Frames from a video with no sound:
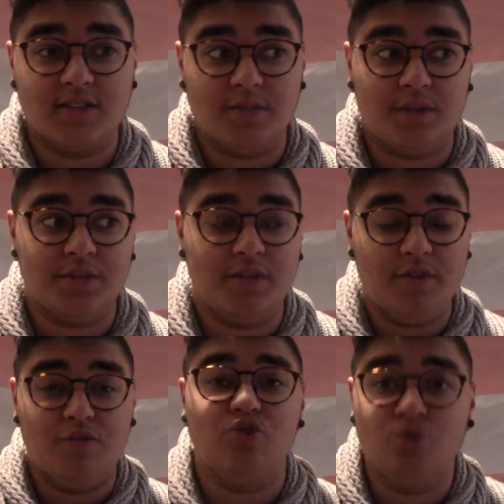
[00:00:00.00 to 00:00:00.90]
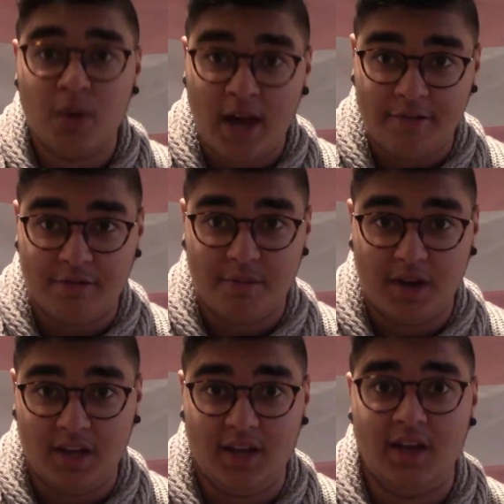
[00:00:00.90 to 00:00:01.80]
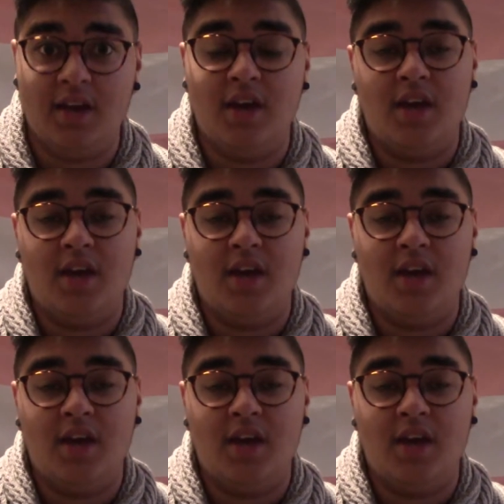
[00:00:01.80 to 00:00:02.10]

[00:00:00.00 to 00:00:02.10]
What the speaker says: Sometimes even if you do have the money,